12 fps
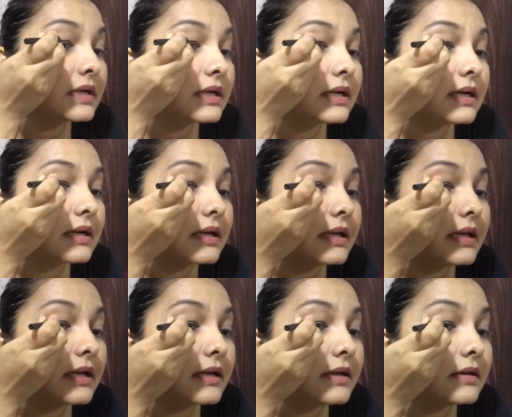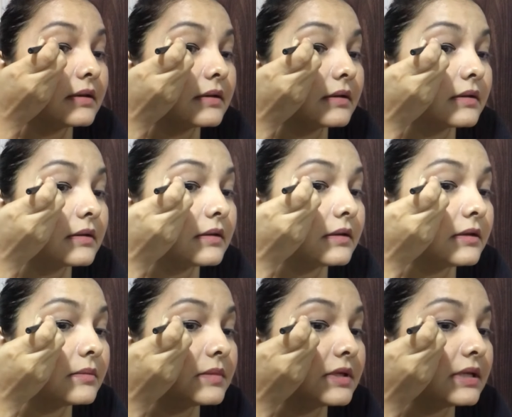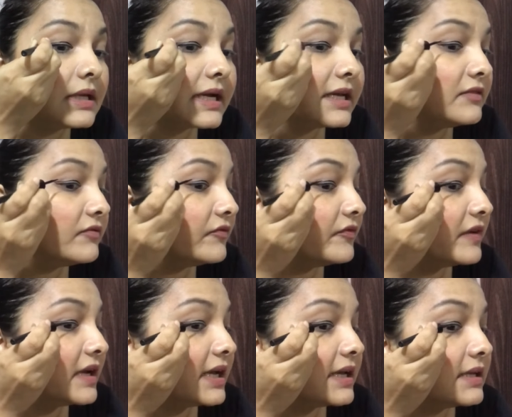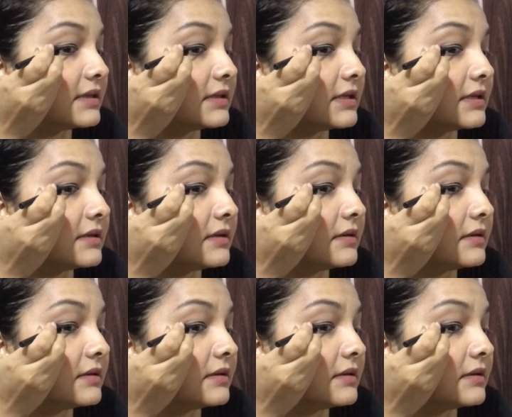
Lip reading: Again, keep the line very thin.